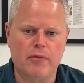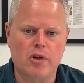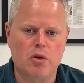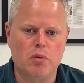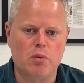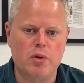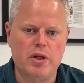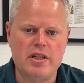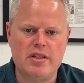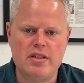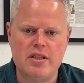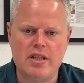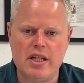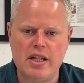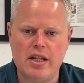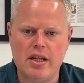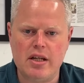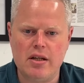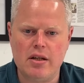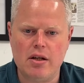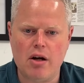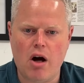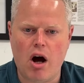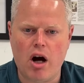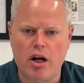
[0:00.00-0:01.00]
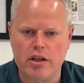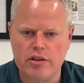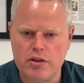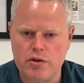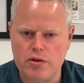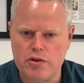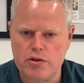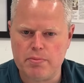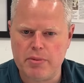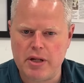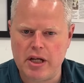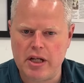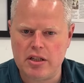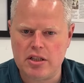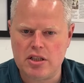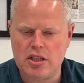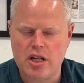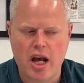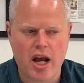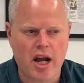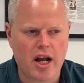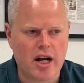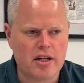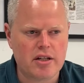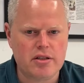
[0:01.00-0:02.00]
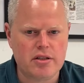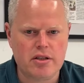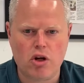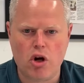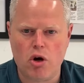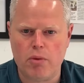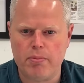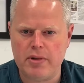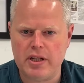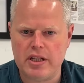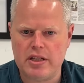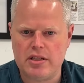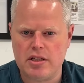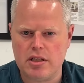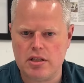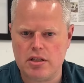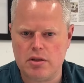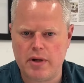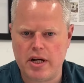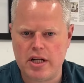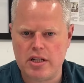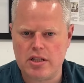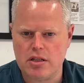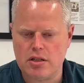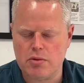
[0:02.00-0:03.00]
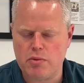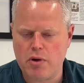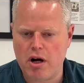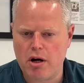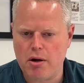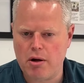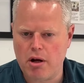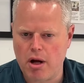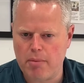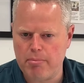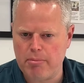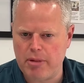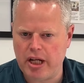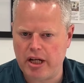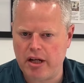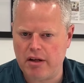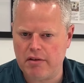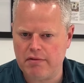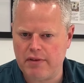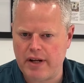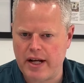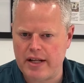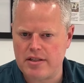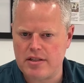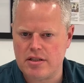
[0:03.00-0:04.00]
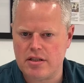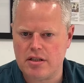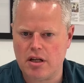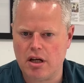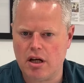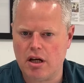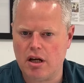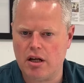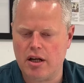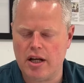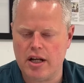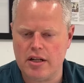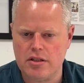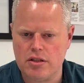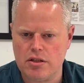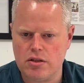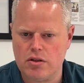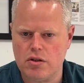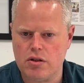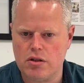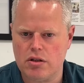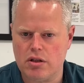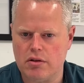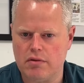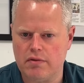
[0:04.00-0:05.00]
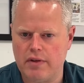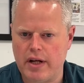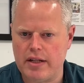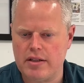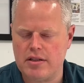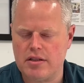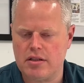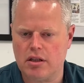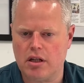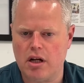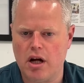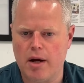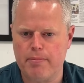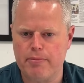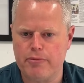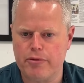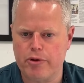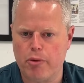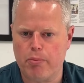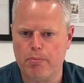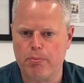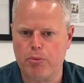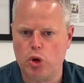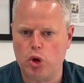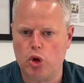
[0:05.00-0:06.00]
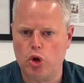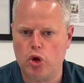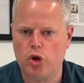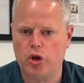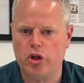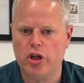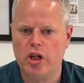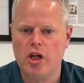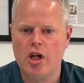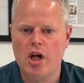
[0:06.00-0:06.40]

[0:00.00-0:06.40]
We see articles being changed, commonly situations where a big investor, institutional investor comes on board.